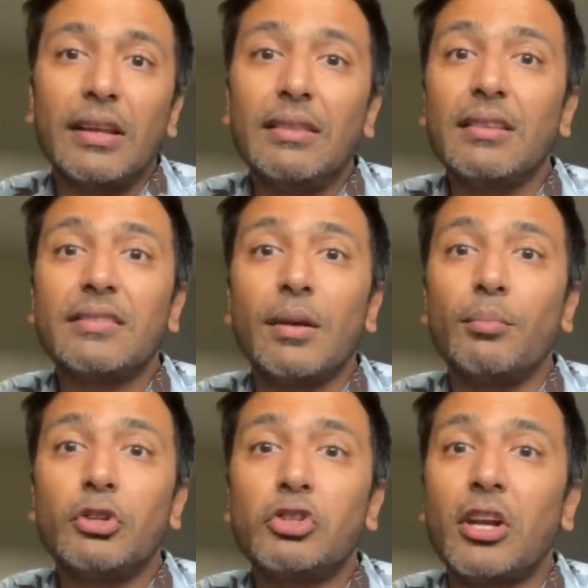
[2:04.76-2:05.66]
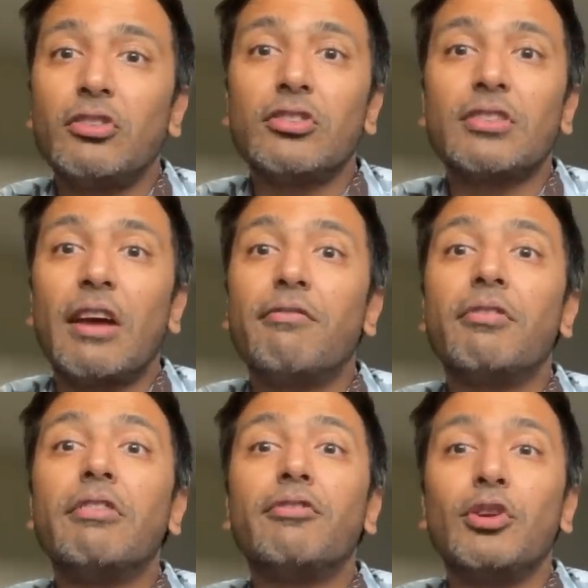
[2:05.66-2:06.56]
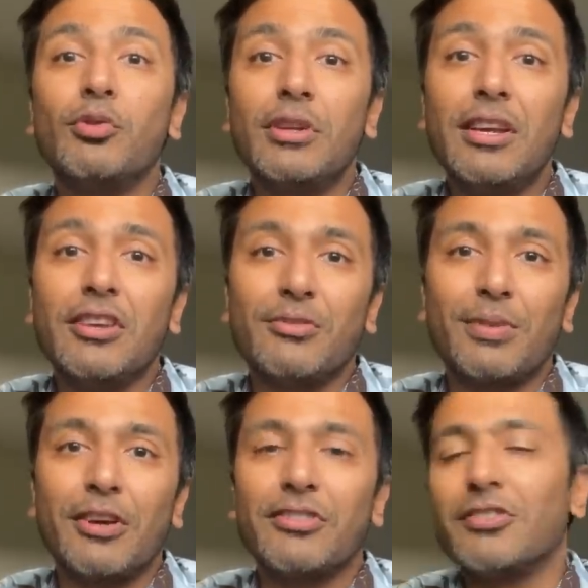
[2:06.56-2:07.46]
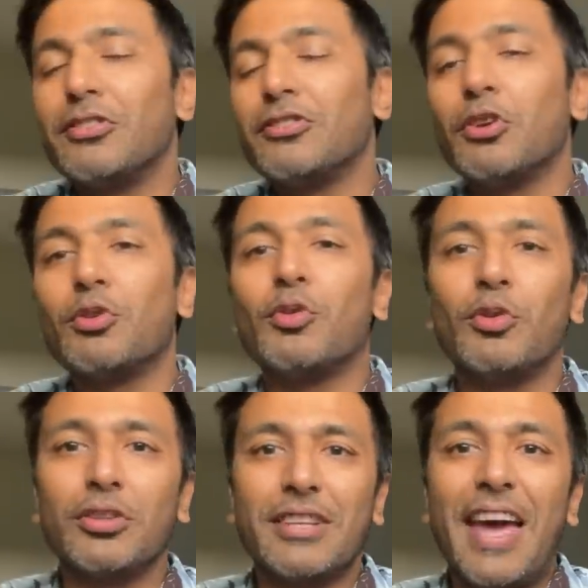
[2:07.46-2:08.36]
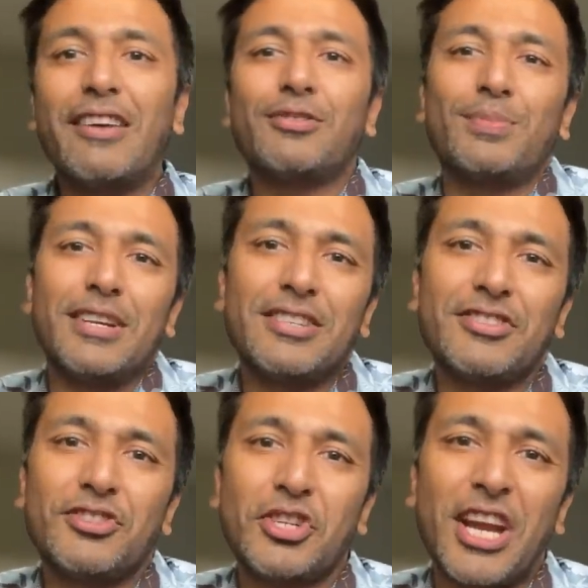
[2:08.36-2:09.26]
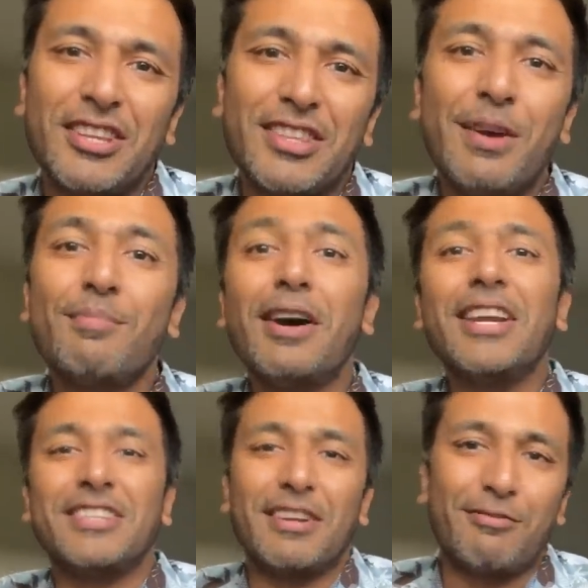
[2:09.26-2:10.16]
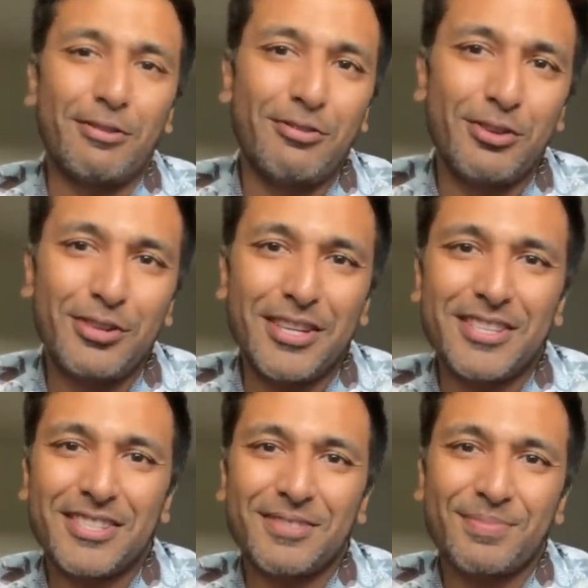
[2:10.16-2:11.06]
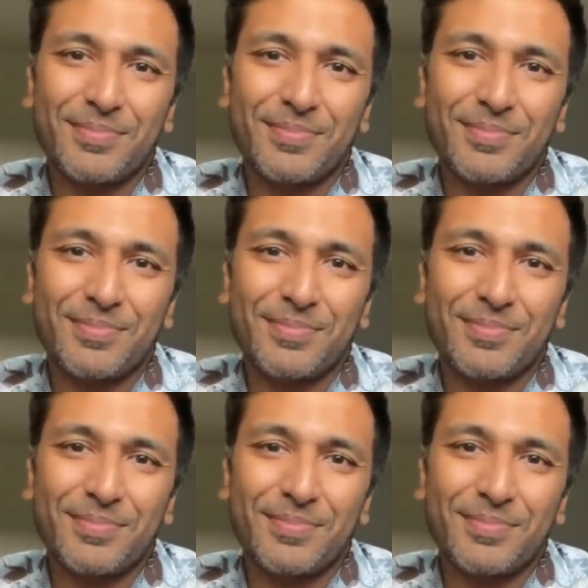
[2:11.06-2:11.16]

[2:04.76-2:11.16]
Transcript: this number changes every few years because the so called experts change their mind every few years.